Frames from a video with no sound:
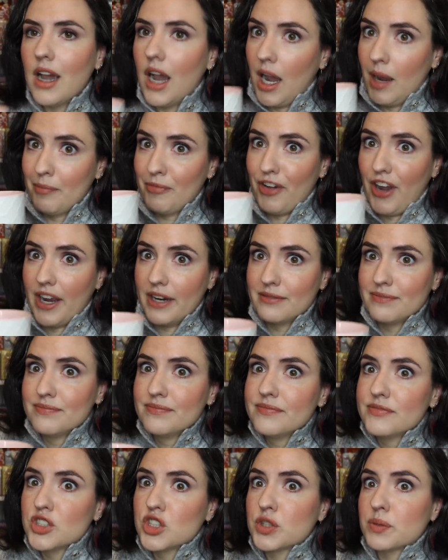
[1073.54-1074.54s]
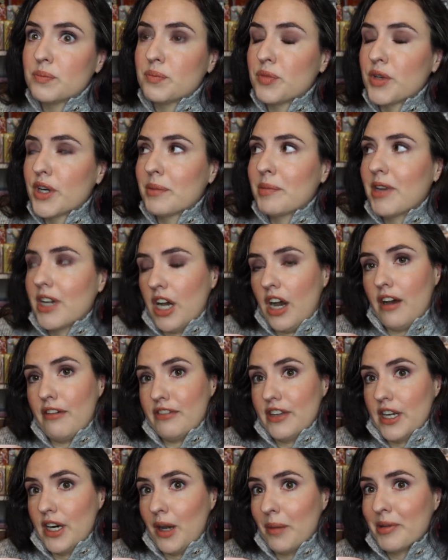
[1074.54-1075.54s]
I'm fine. Just bring me
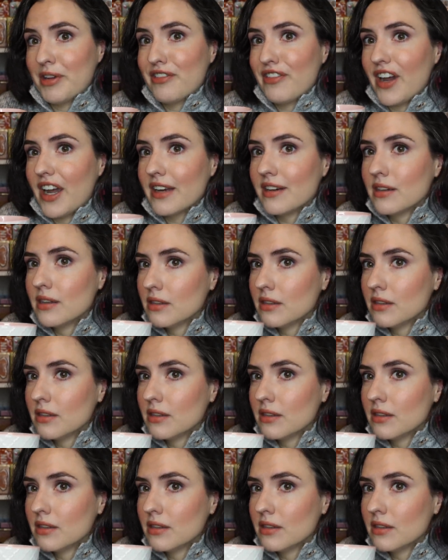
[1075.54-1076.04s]
coffee and I'll be fine.